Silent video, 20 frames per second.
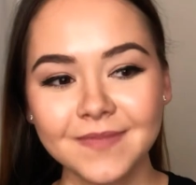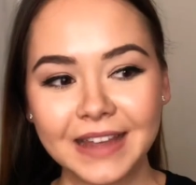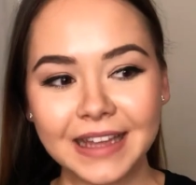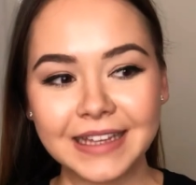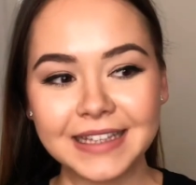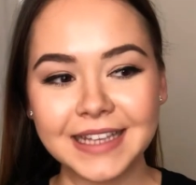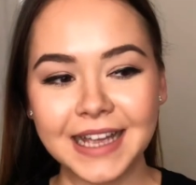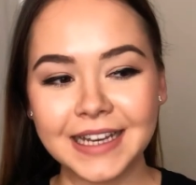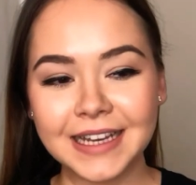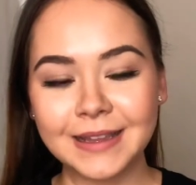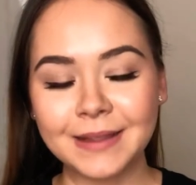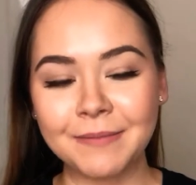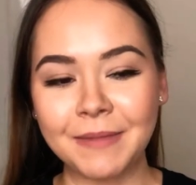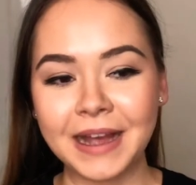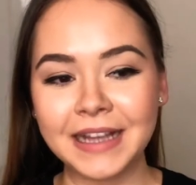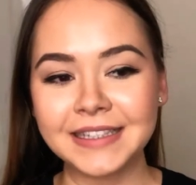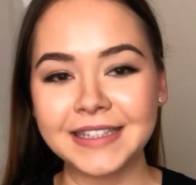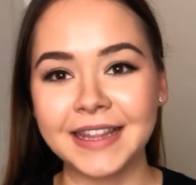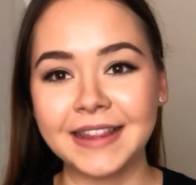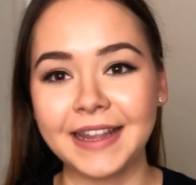It's kind of the
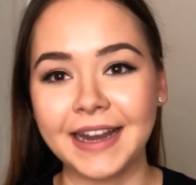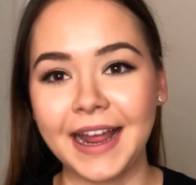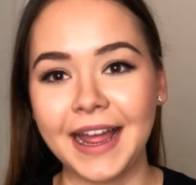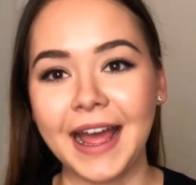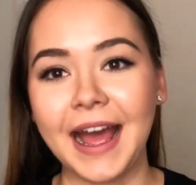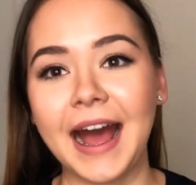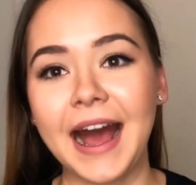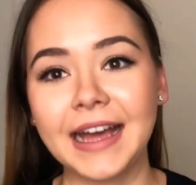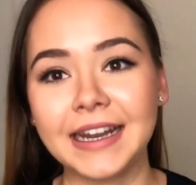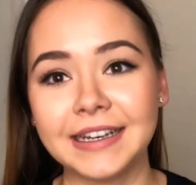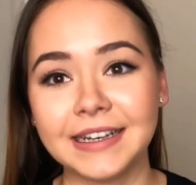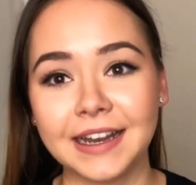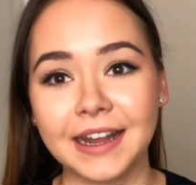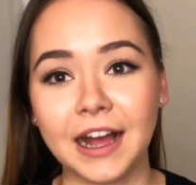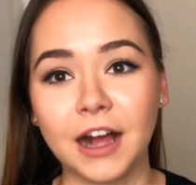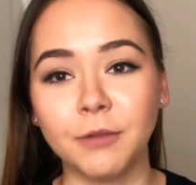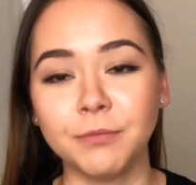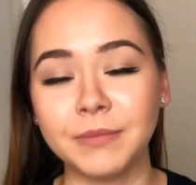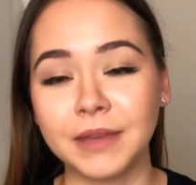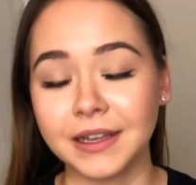mindset that I had, and it
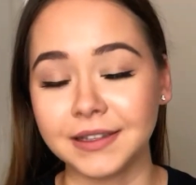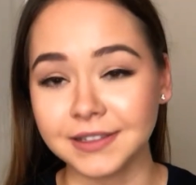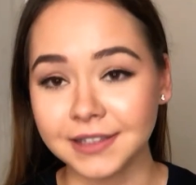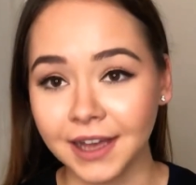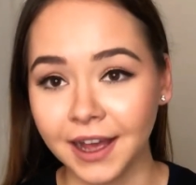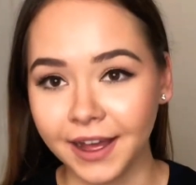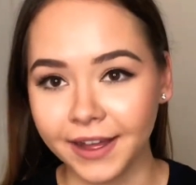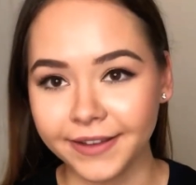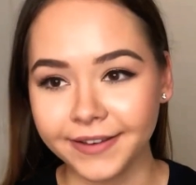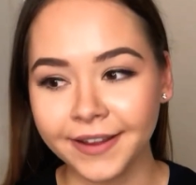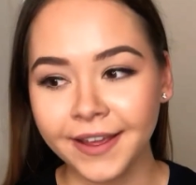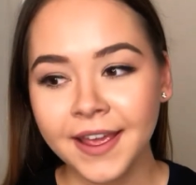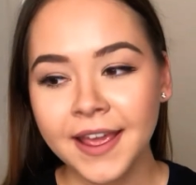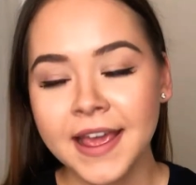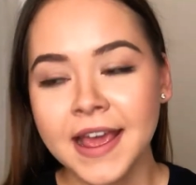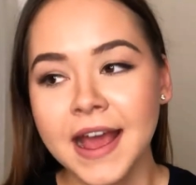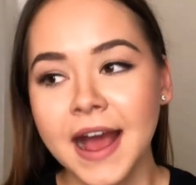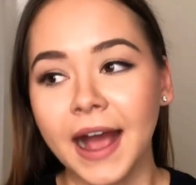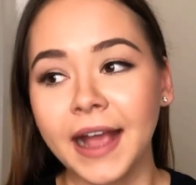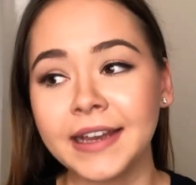helped me a ton.
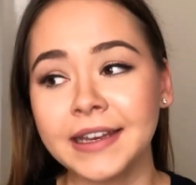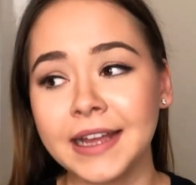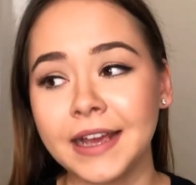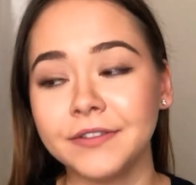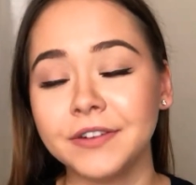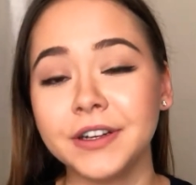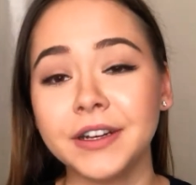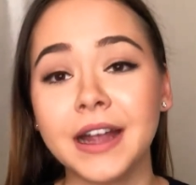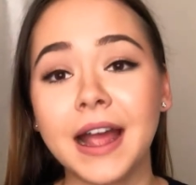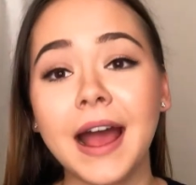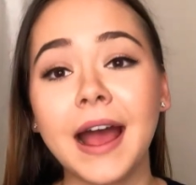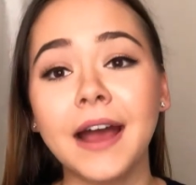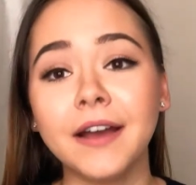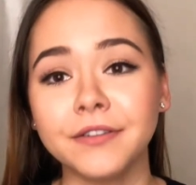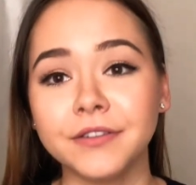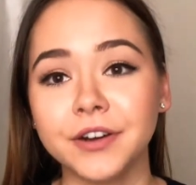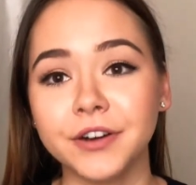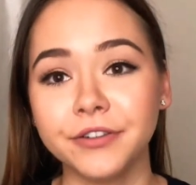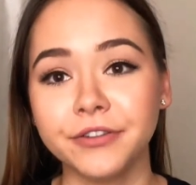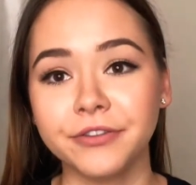I never
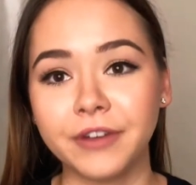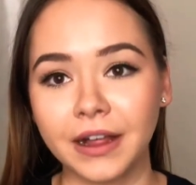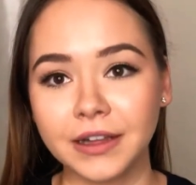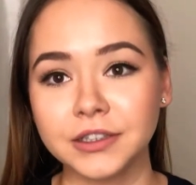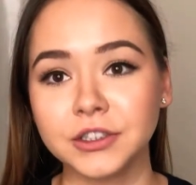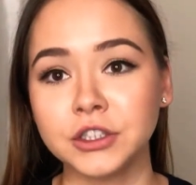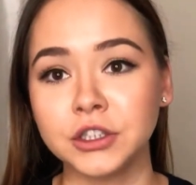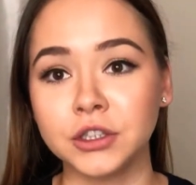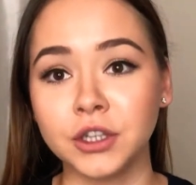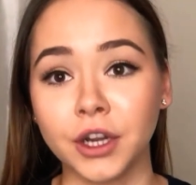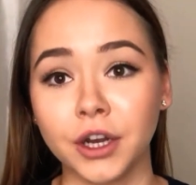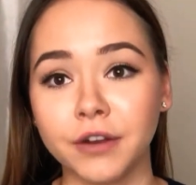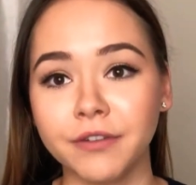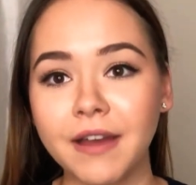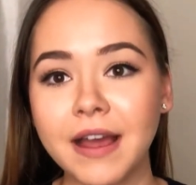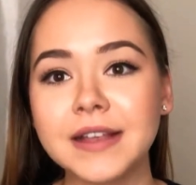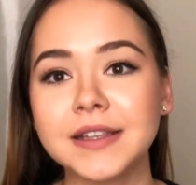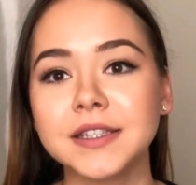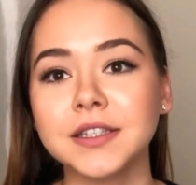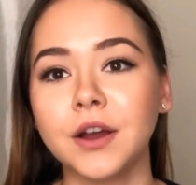ever felt
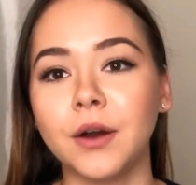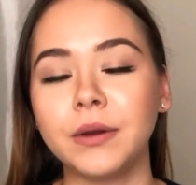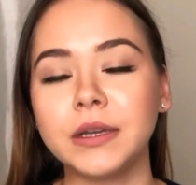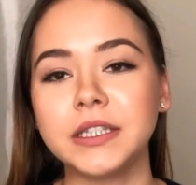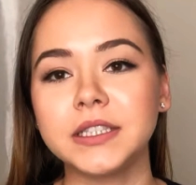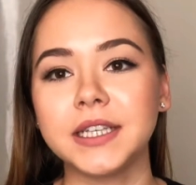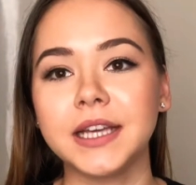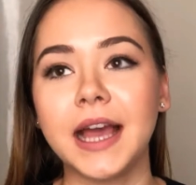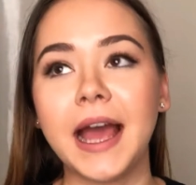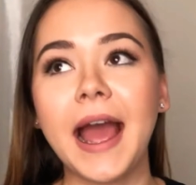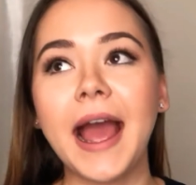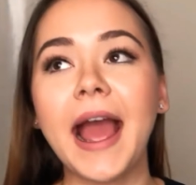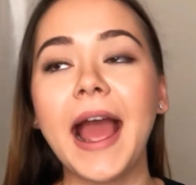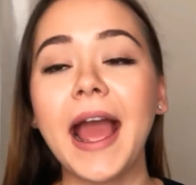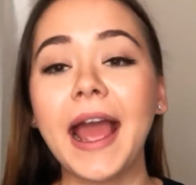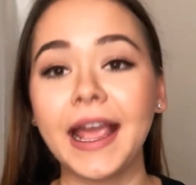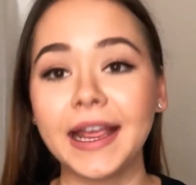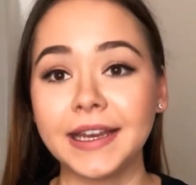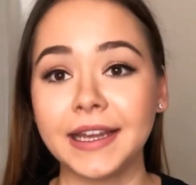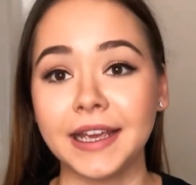nervous going to
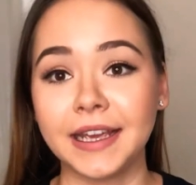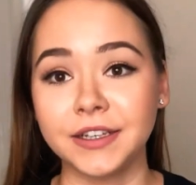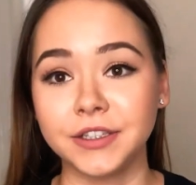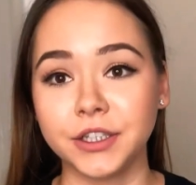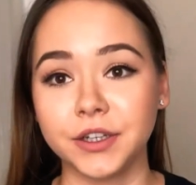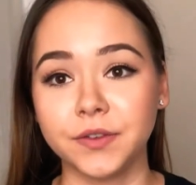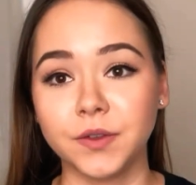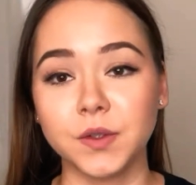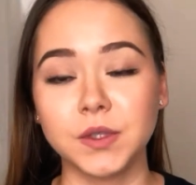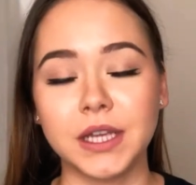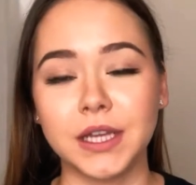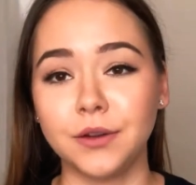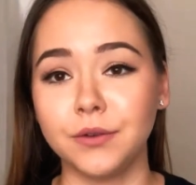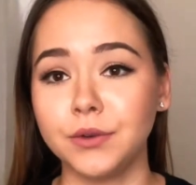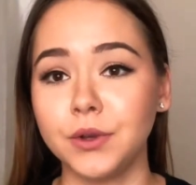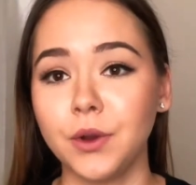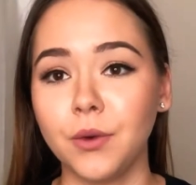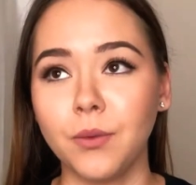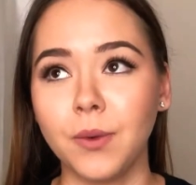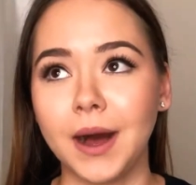any interviews. I
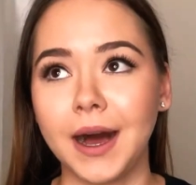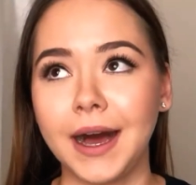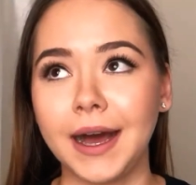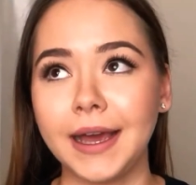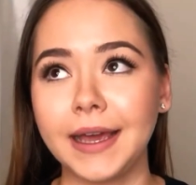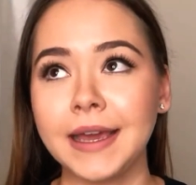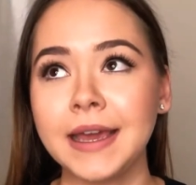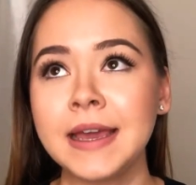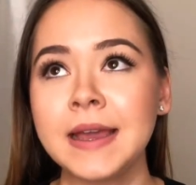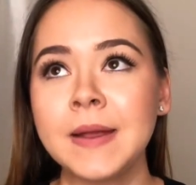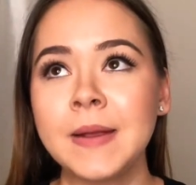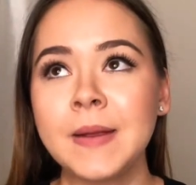don't know why.